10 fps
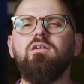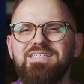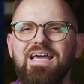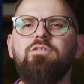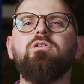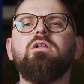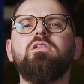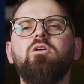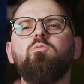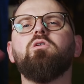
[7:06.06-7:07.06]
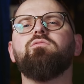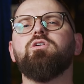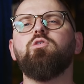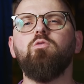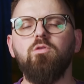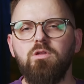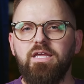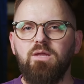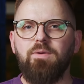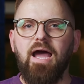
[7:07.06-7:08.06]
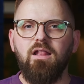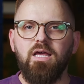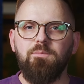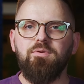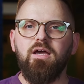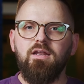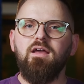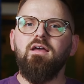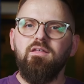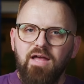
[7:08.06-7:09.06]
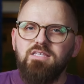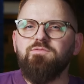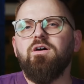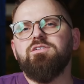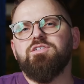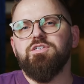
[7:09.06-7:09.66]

Altogether, a little more of a cooler leaning palette, but that's fun